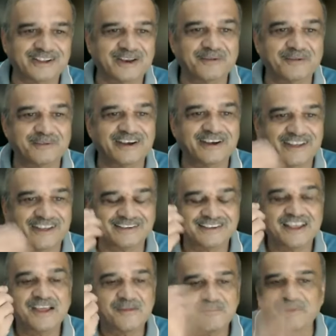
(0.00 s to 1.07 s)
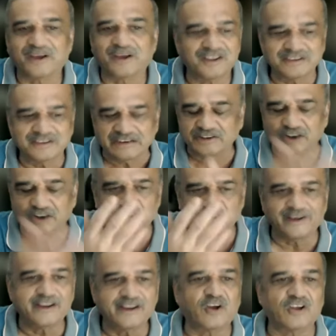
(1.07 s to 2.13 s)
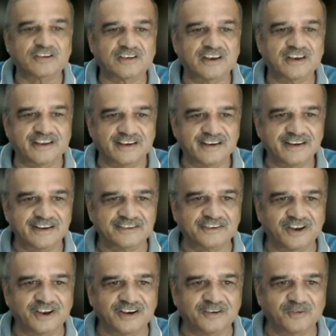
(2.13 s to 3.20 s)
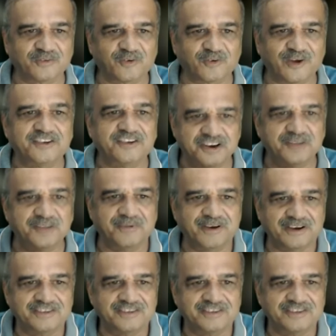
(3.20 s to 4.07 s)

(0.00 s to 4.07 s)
Anybody takes because it's not very costly. It's not quite cheap.